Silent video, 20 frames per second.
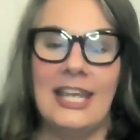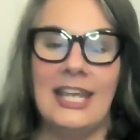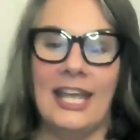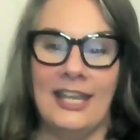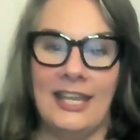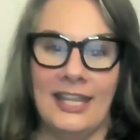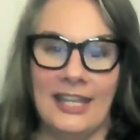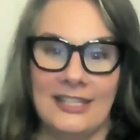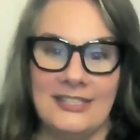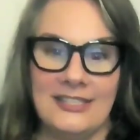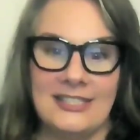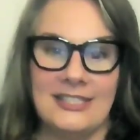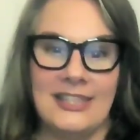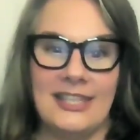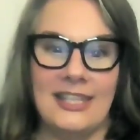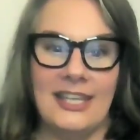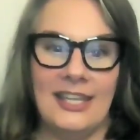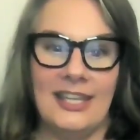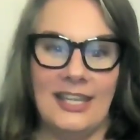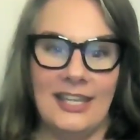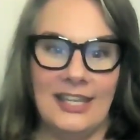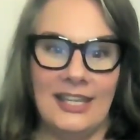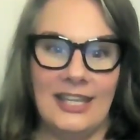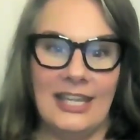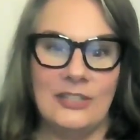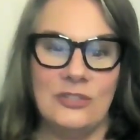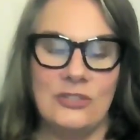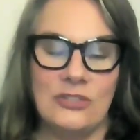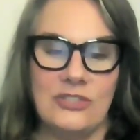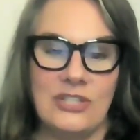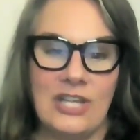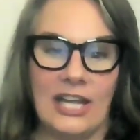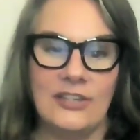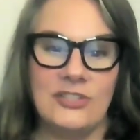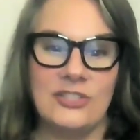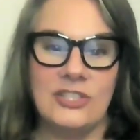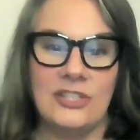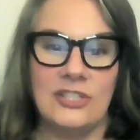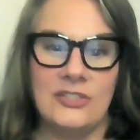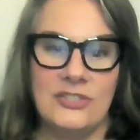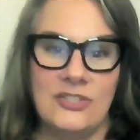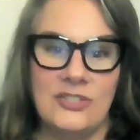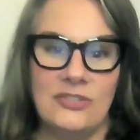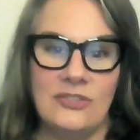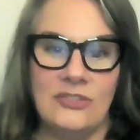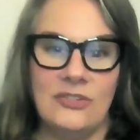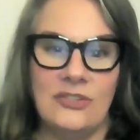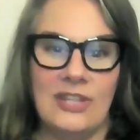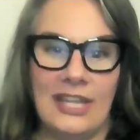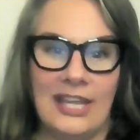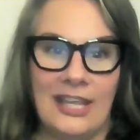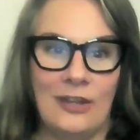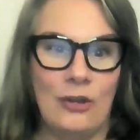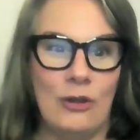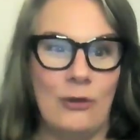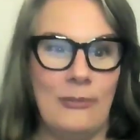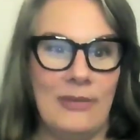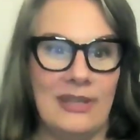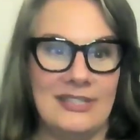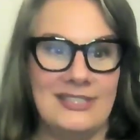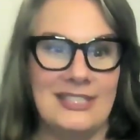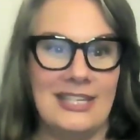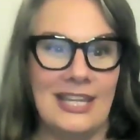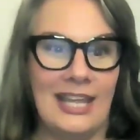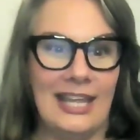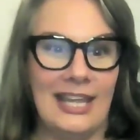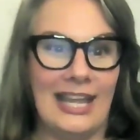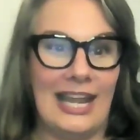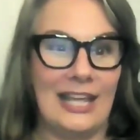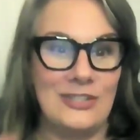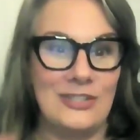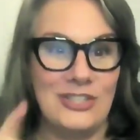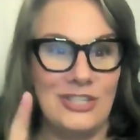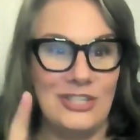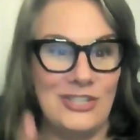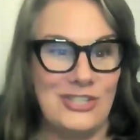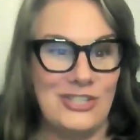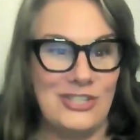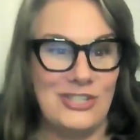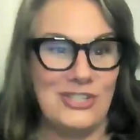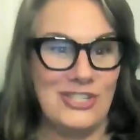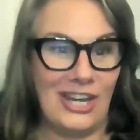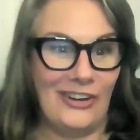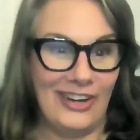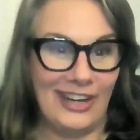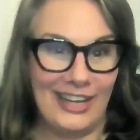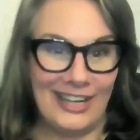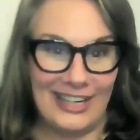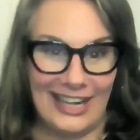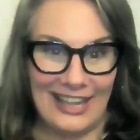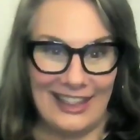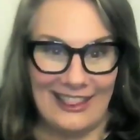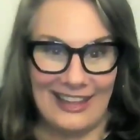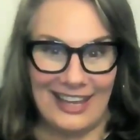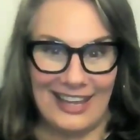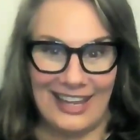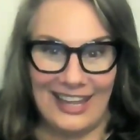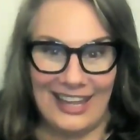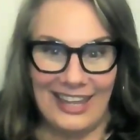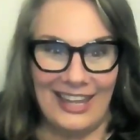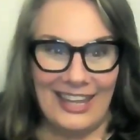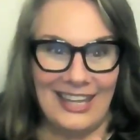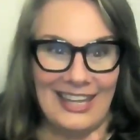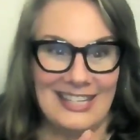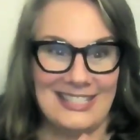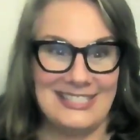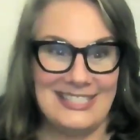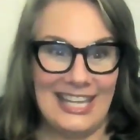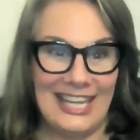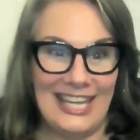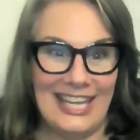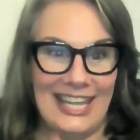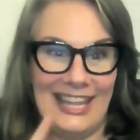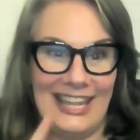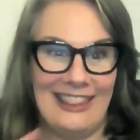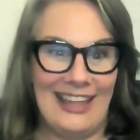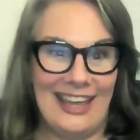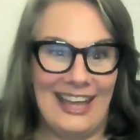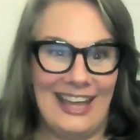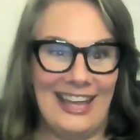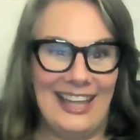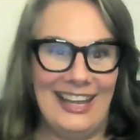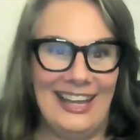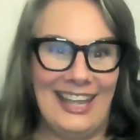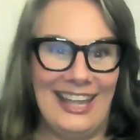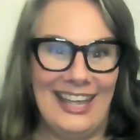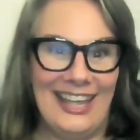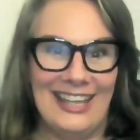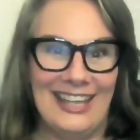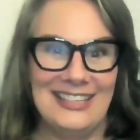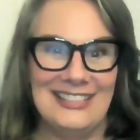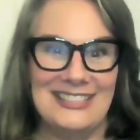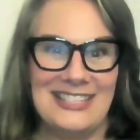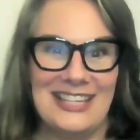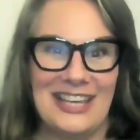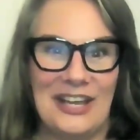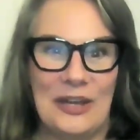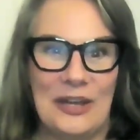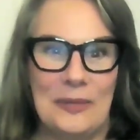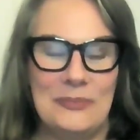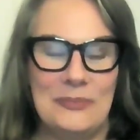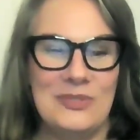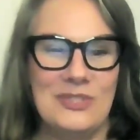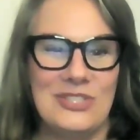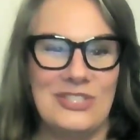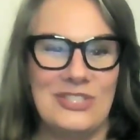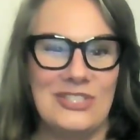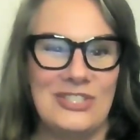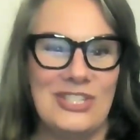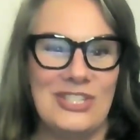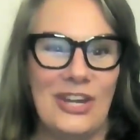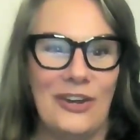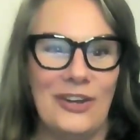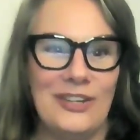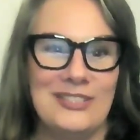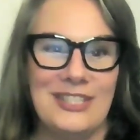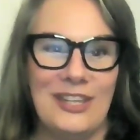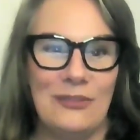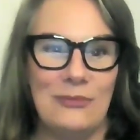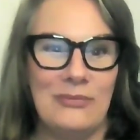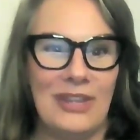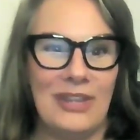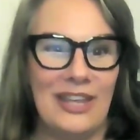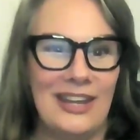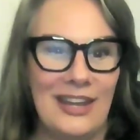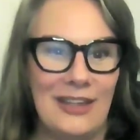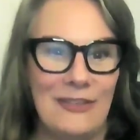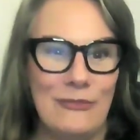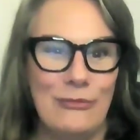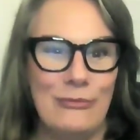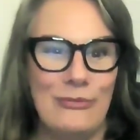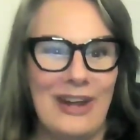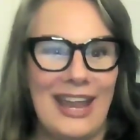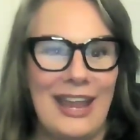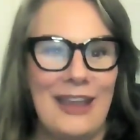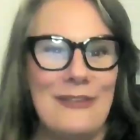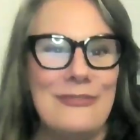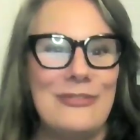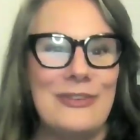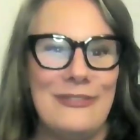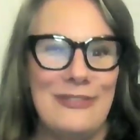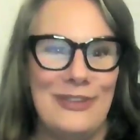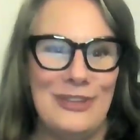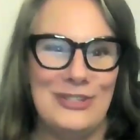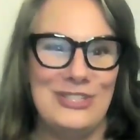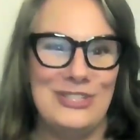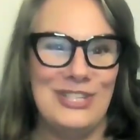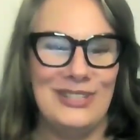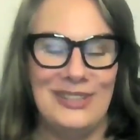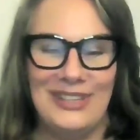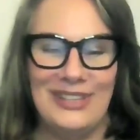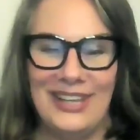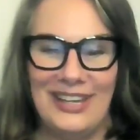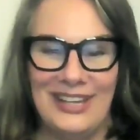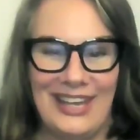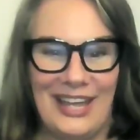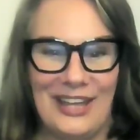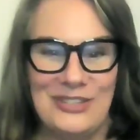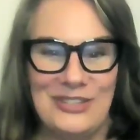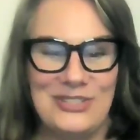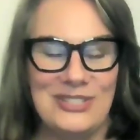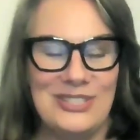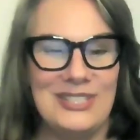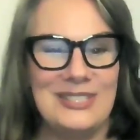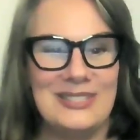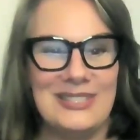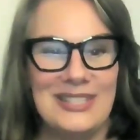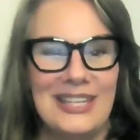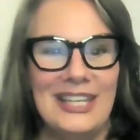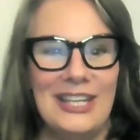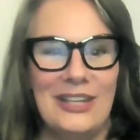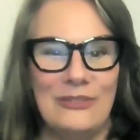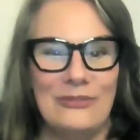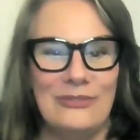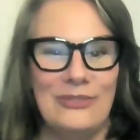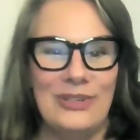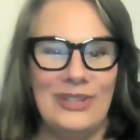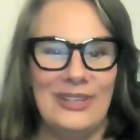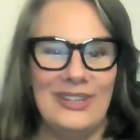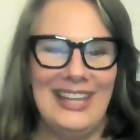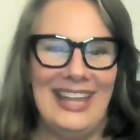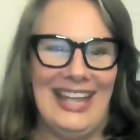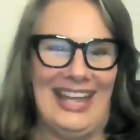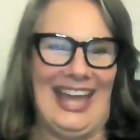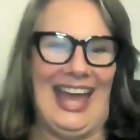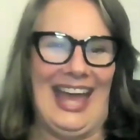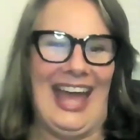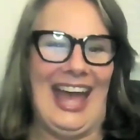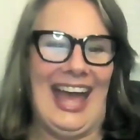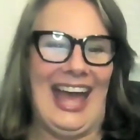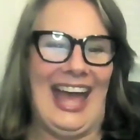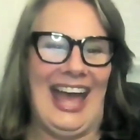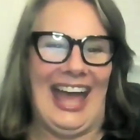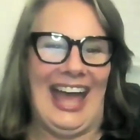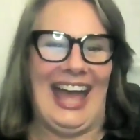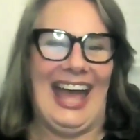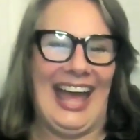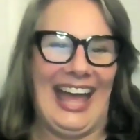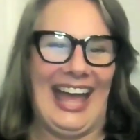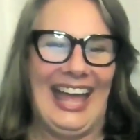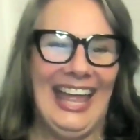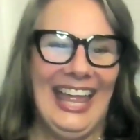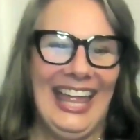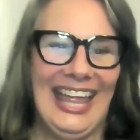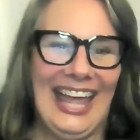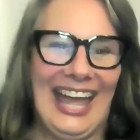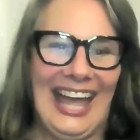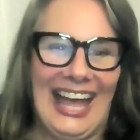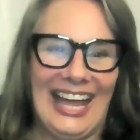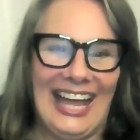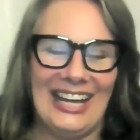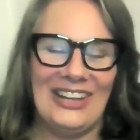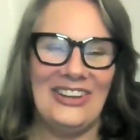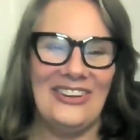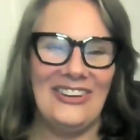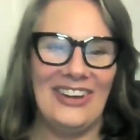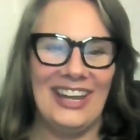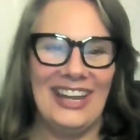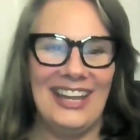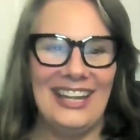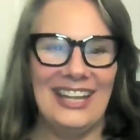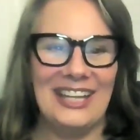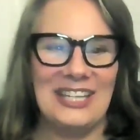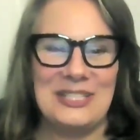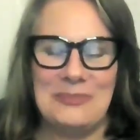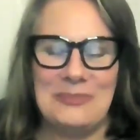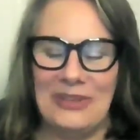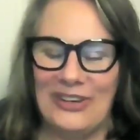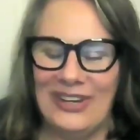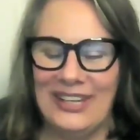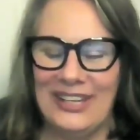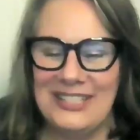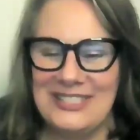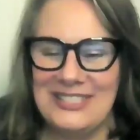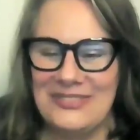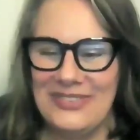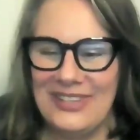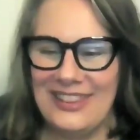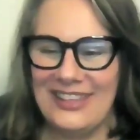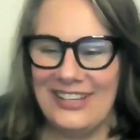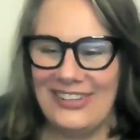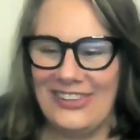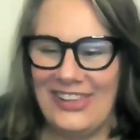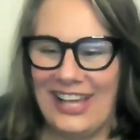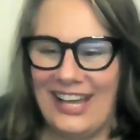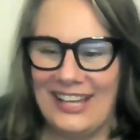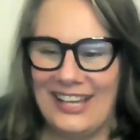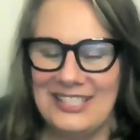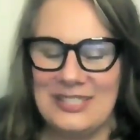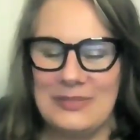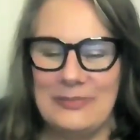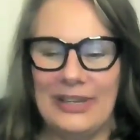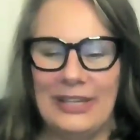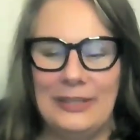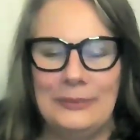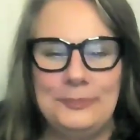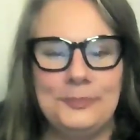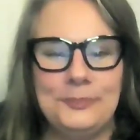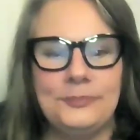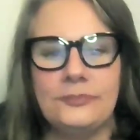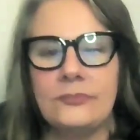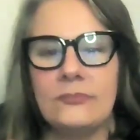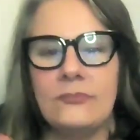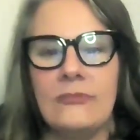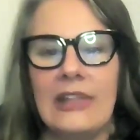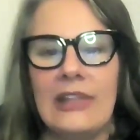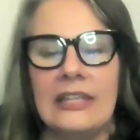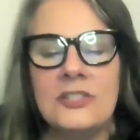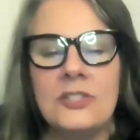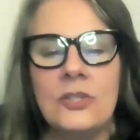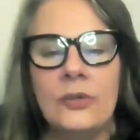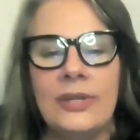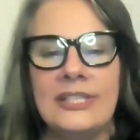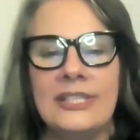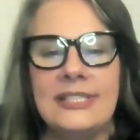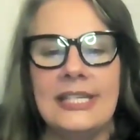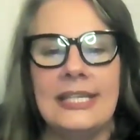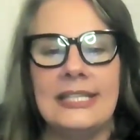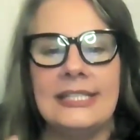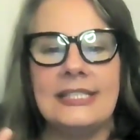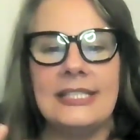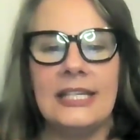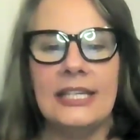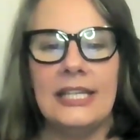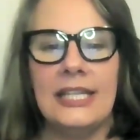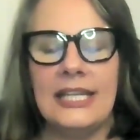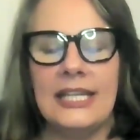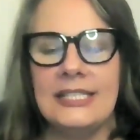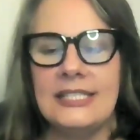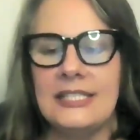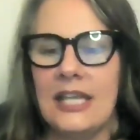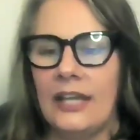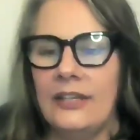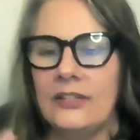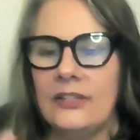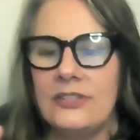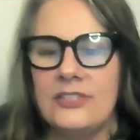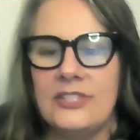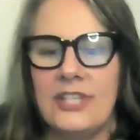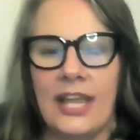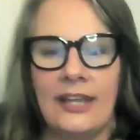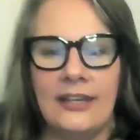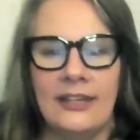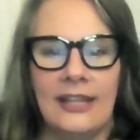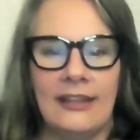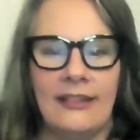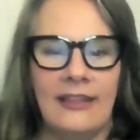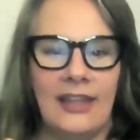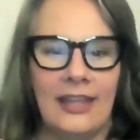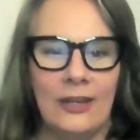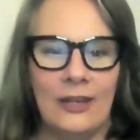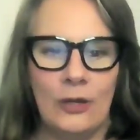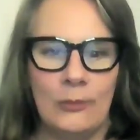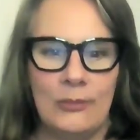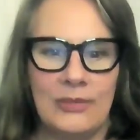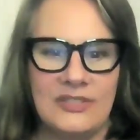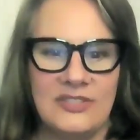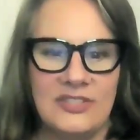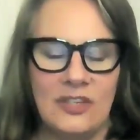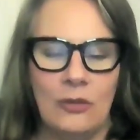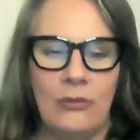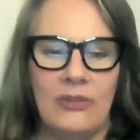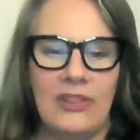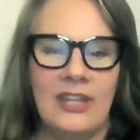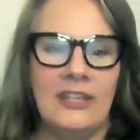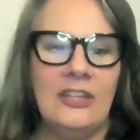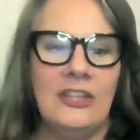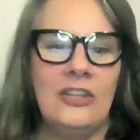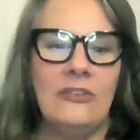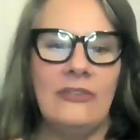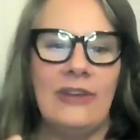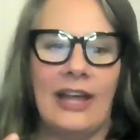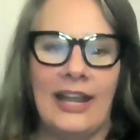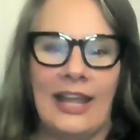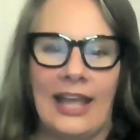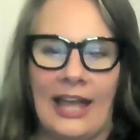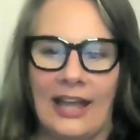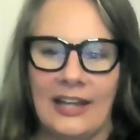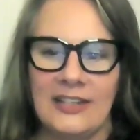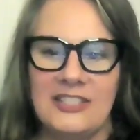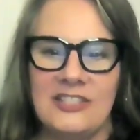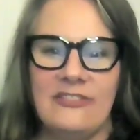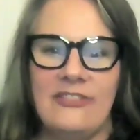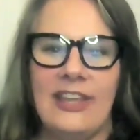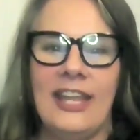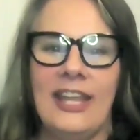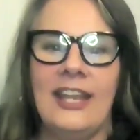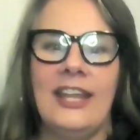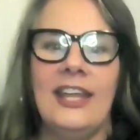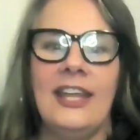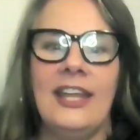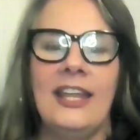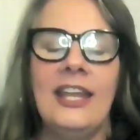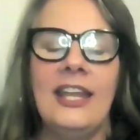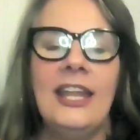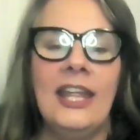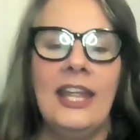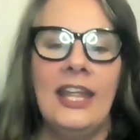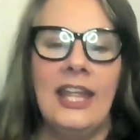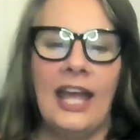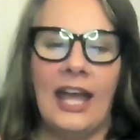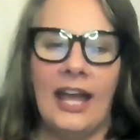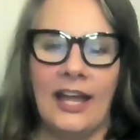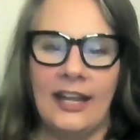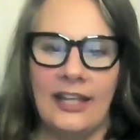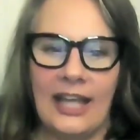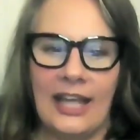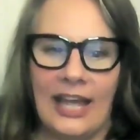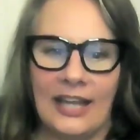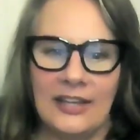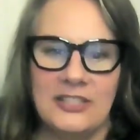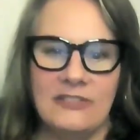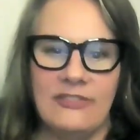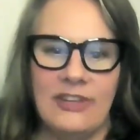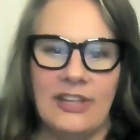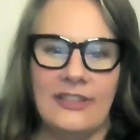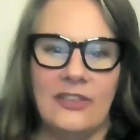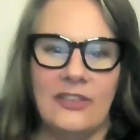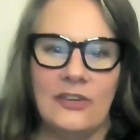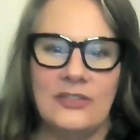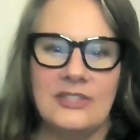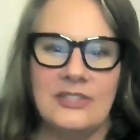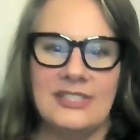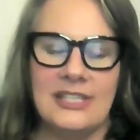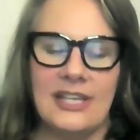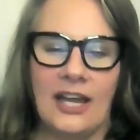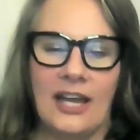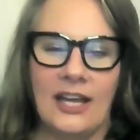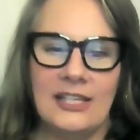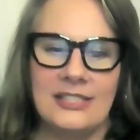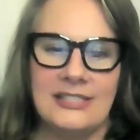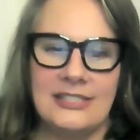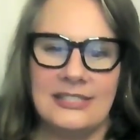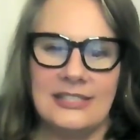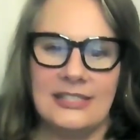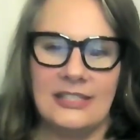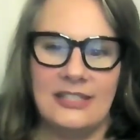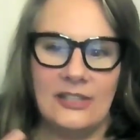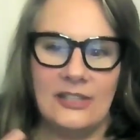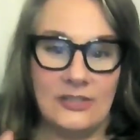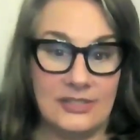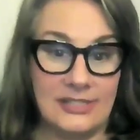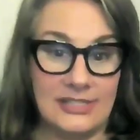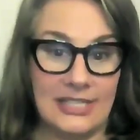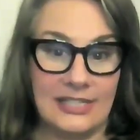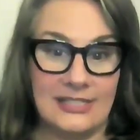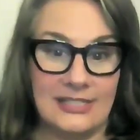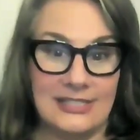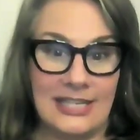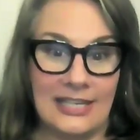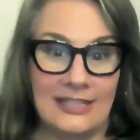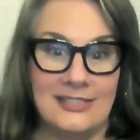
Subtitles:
And it's the introduction to the inner mystic. And actually Sharon, I think, has taken that, and Sharon's given me a rave review. She's really had a great experience with the class. But so it's understanding the inner mystic within you, how to activate it, how to activate those six